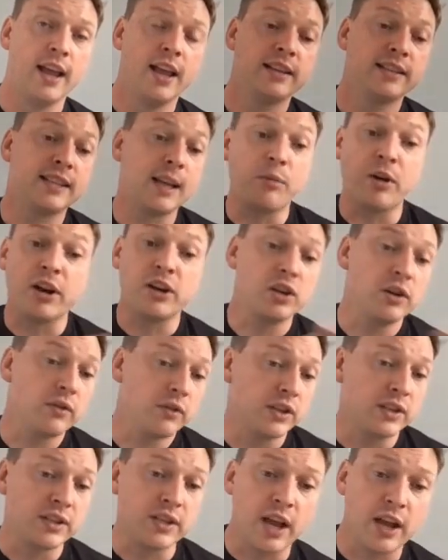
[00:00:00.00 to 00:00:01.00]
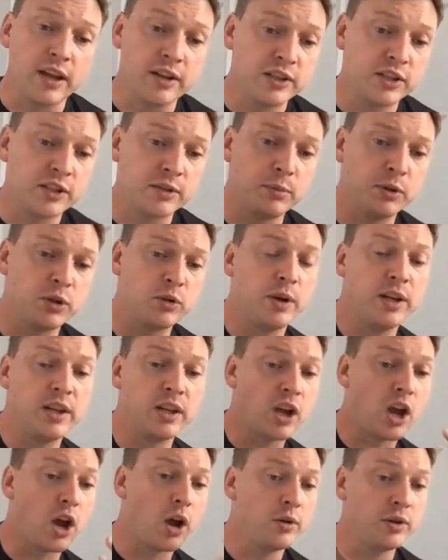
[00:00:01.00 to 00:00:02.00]
separation of concerns between the
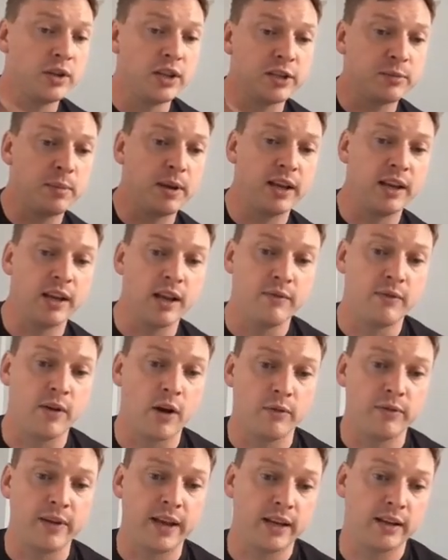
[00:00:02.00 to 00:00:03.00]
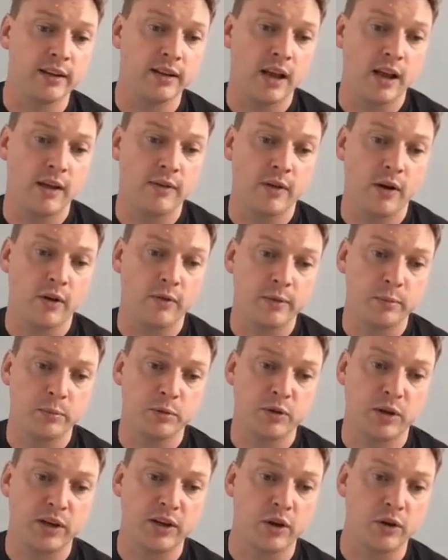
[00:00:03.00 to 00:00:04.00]
code that's being evolving
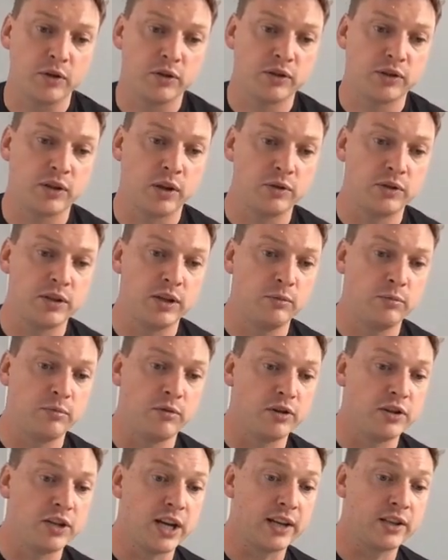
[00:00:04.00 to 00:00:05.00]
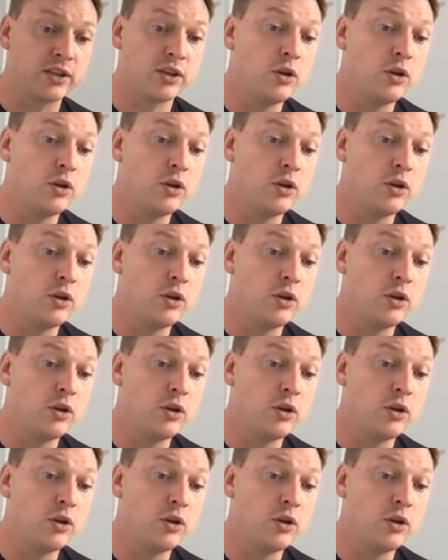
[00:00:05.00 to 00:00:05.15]
between those two projects.